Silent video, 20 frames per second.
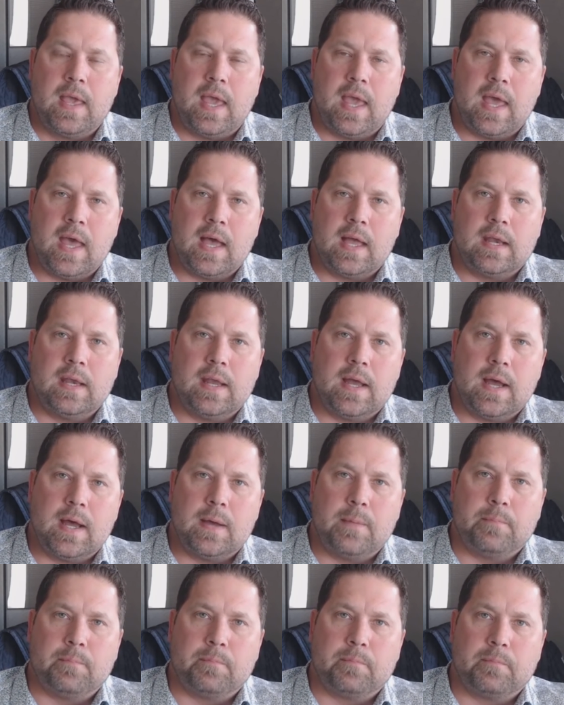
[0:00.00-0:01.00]
And
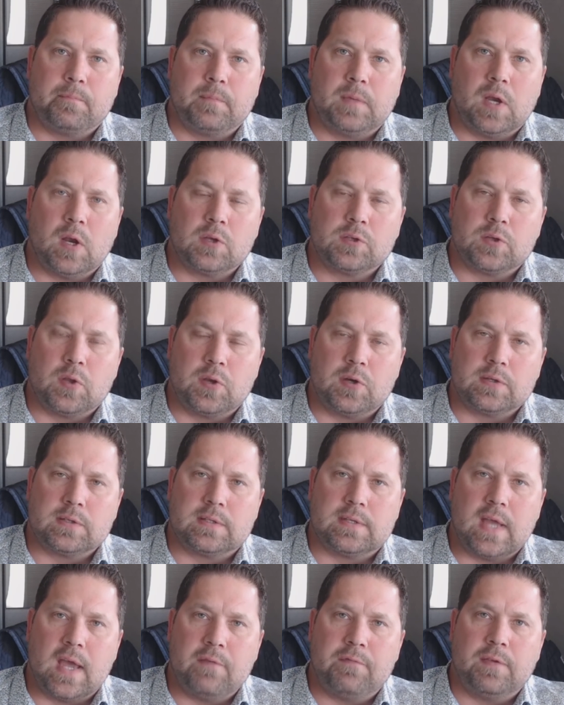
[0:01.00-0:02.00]
so there's
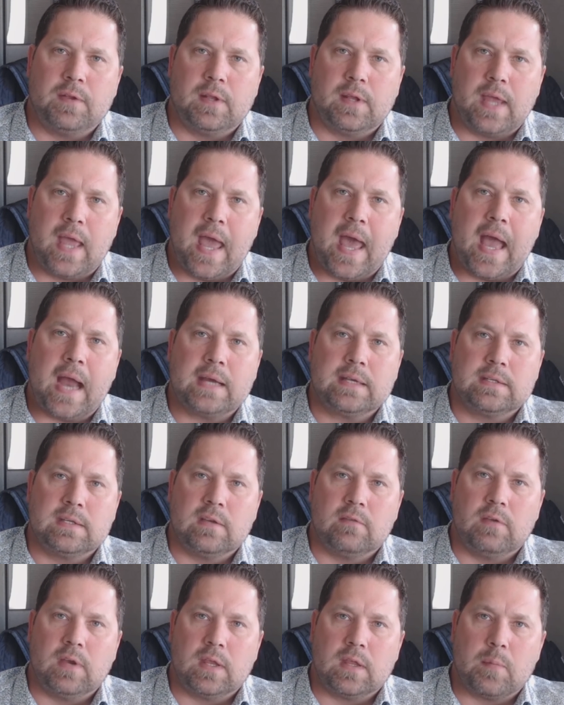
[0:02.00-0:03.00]
definitely
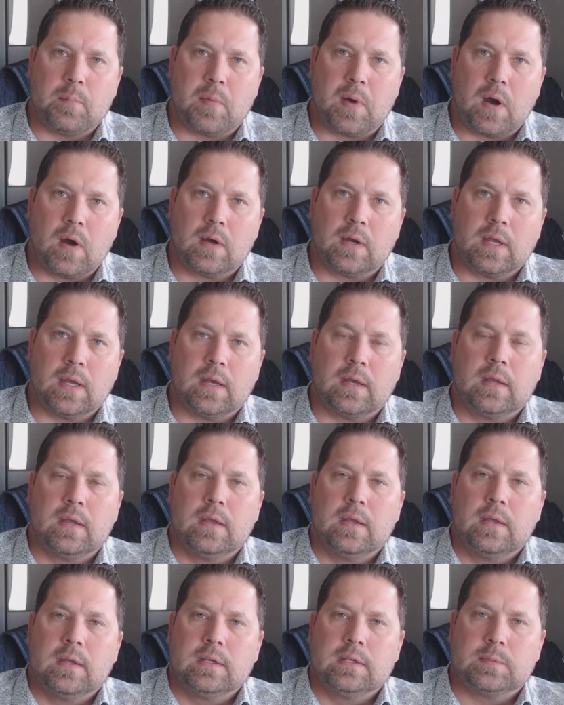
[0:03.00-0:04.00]
activity in the market,
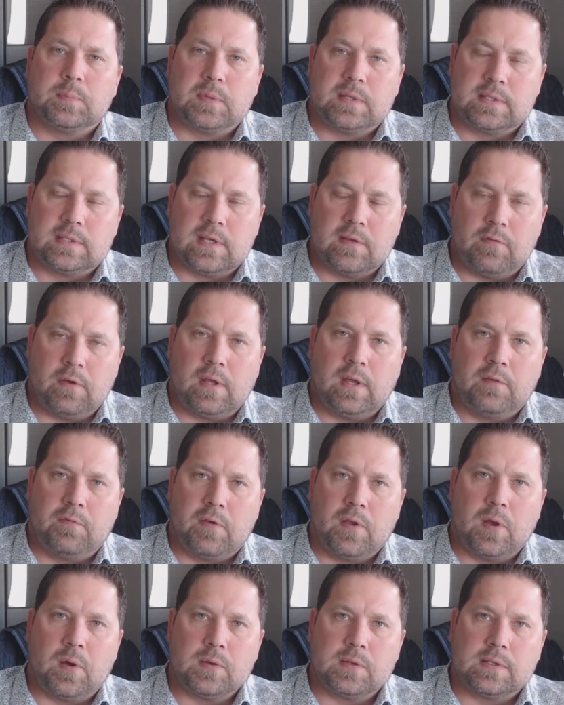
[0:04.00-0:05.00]
specifically
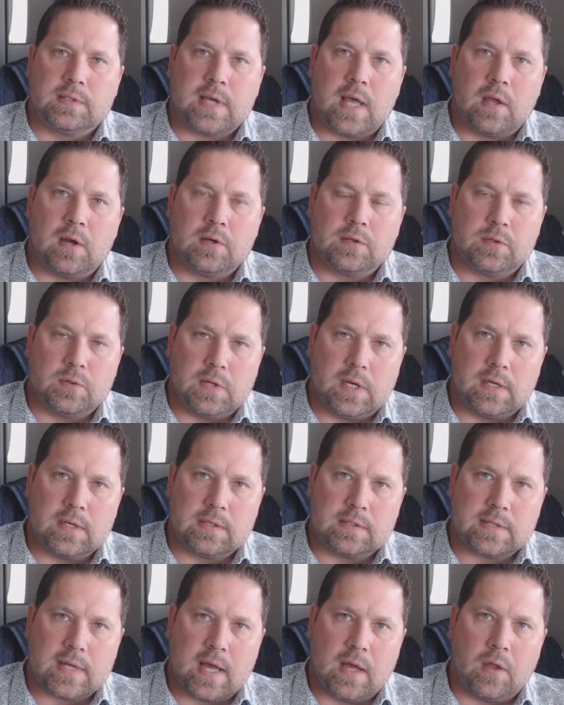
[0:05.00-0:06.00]
for those sellers who need to
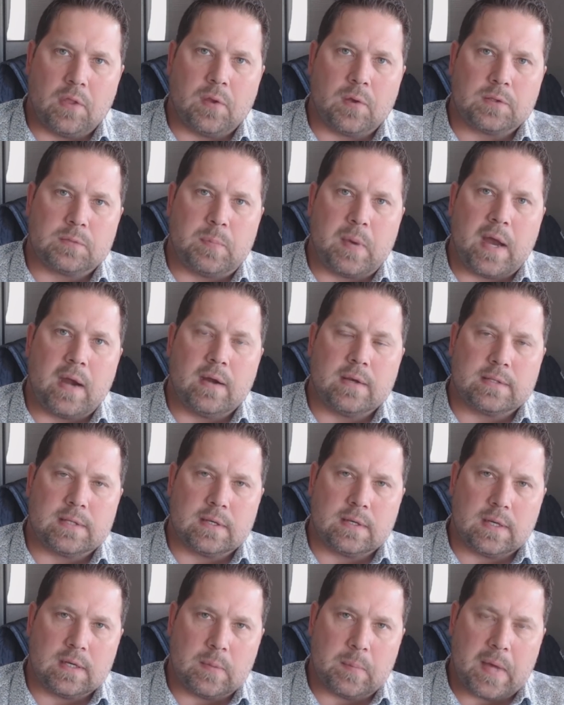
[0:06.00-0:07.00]
sell and those buyers
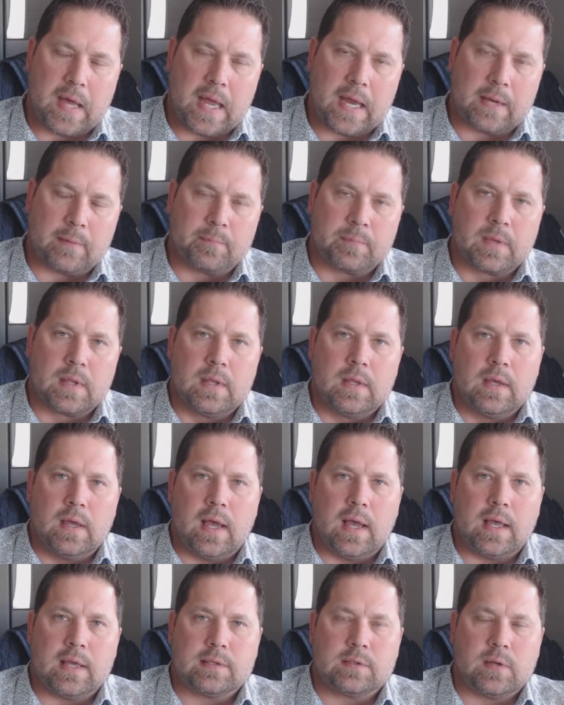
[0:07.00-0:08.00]
that need to
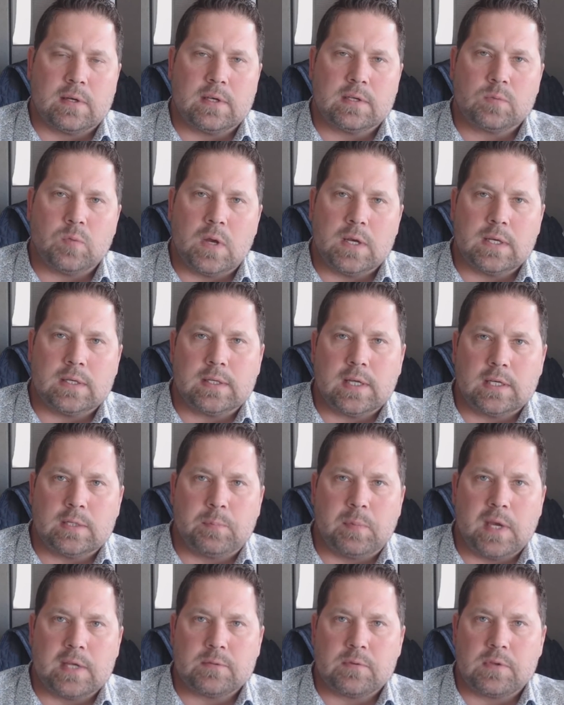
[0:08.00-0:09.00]
buy. So I just wanted to touch
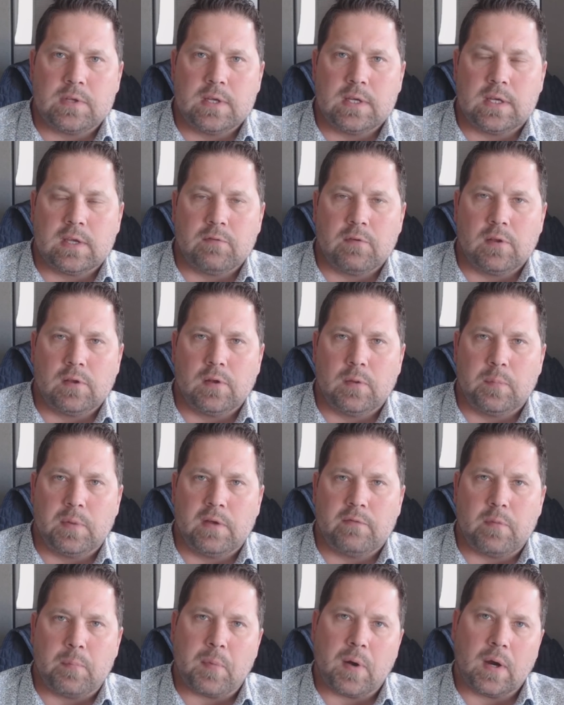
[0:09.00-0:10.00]
base with you, give a little bit
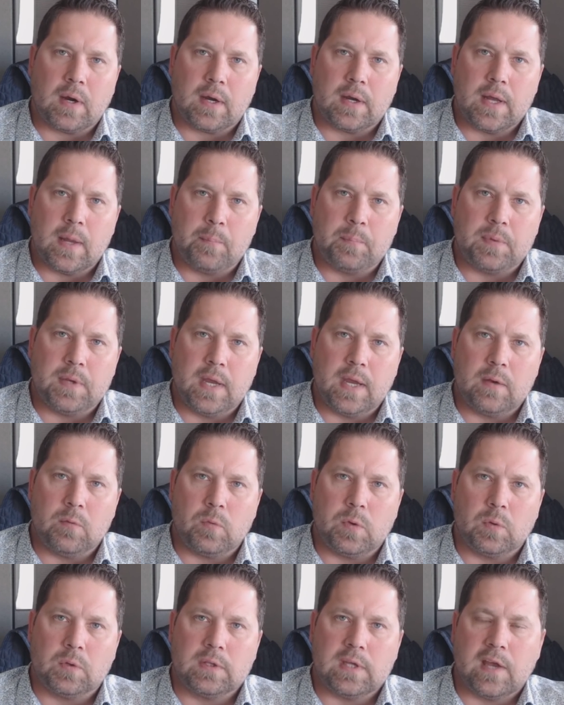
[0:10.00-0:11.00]
of a market update.
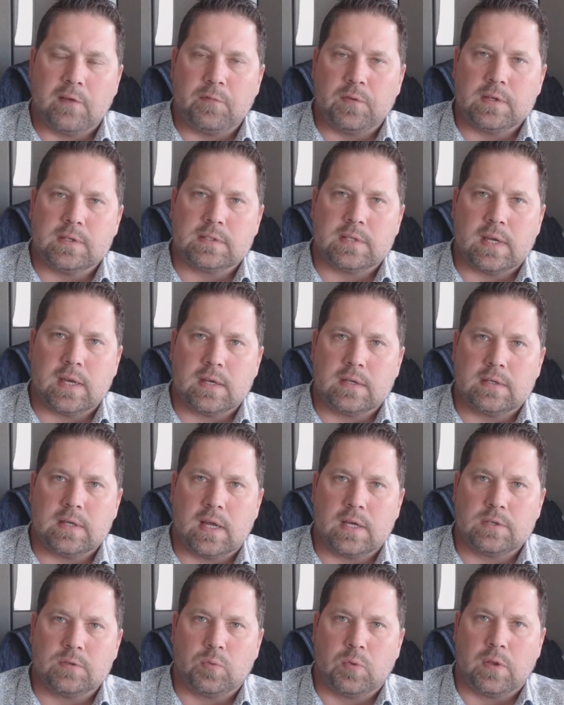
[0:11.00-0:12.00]
We will definitely stay in
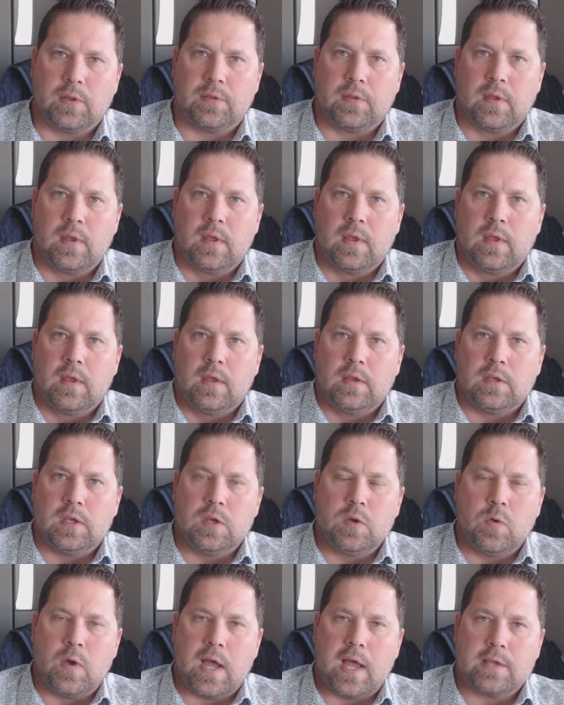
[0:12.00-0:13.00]
touch with
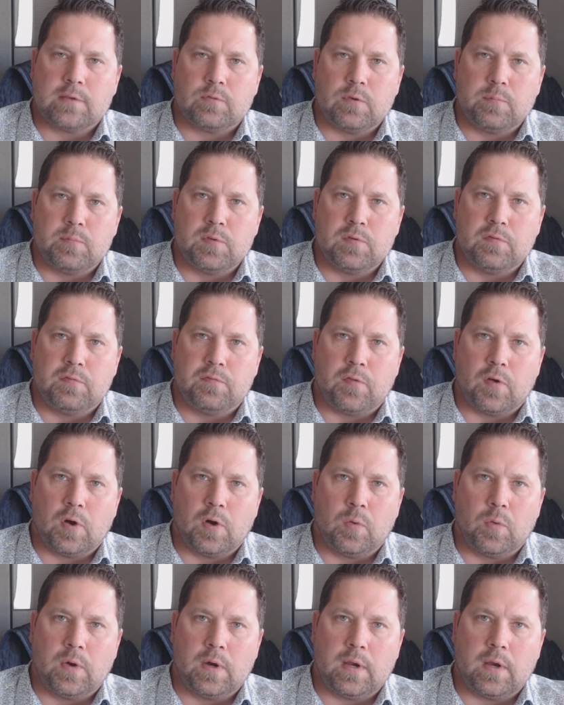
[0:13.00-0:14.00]
you as we move
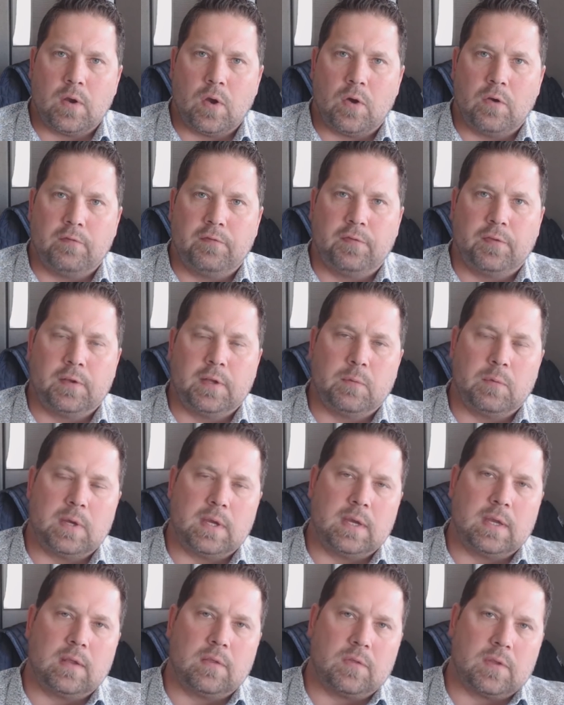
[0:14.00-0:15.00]
forward, and hopefully we
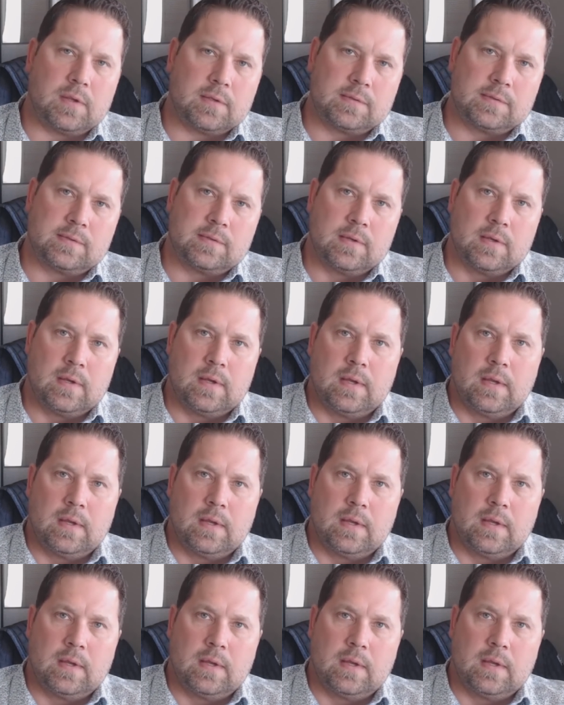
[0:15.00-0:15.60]
can get this